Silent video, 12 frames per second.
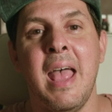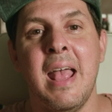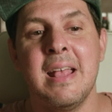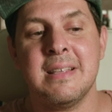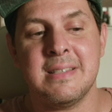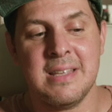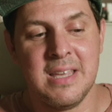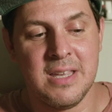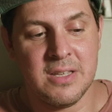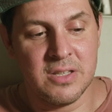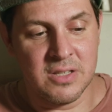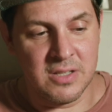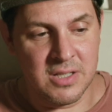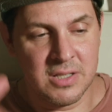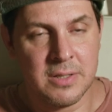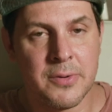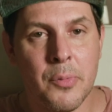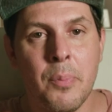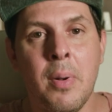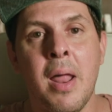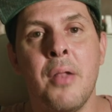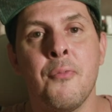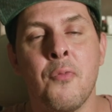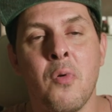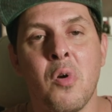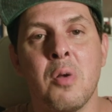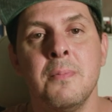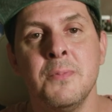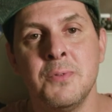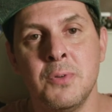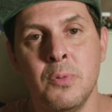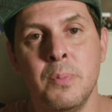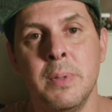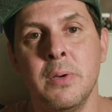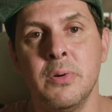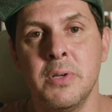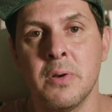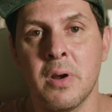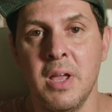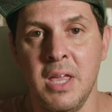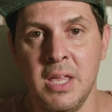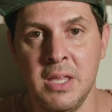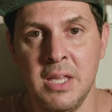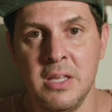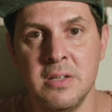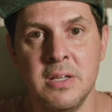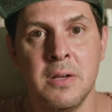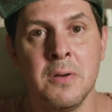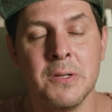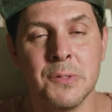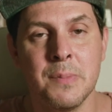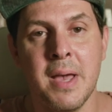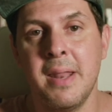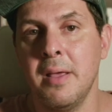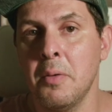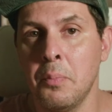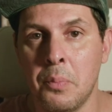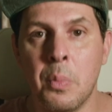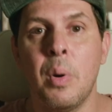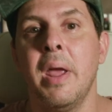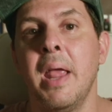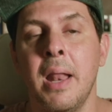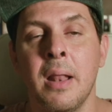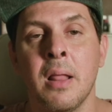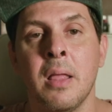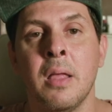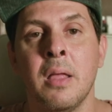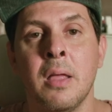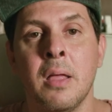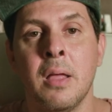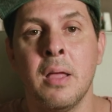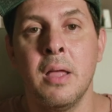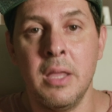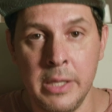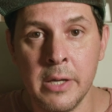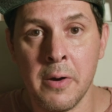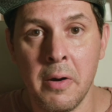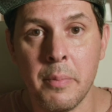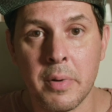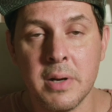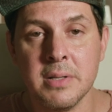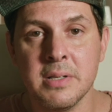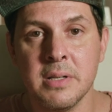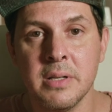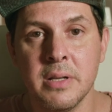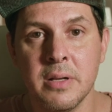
as a digital platform to build your indie cosmetic brand e-commerce,